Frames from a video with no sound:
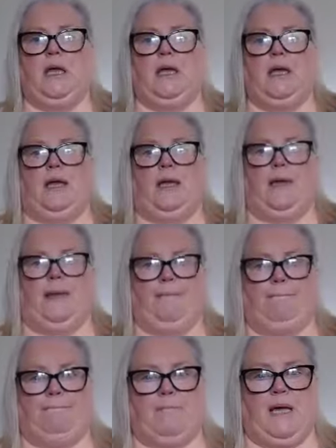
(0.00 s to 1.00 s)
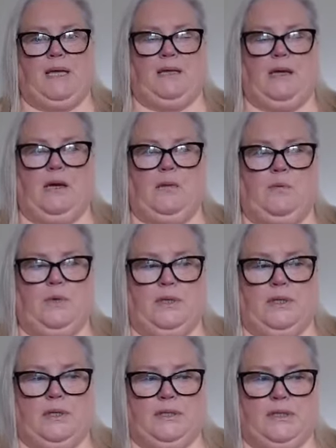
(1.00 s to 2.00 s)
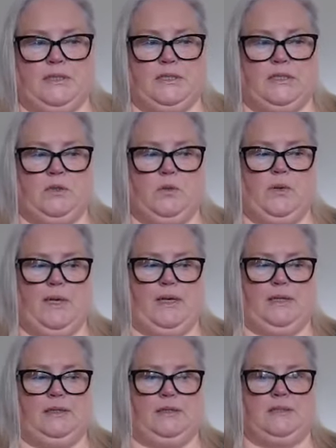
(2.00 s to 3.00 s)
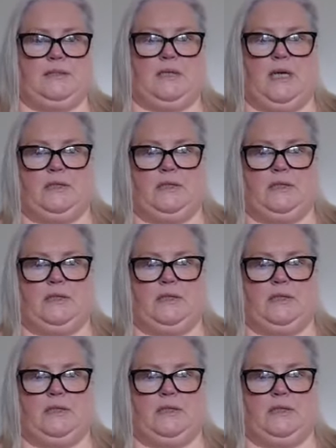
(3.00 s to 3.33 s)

And what I'd like you to do is,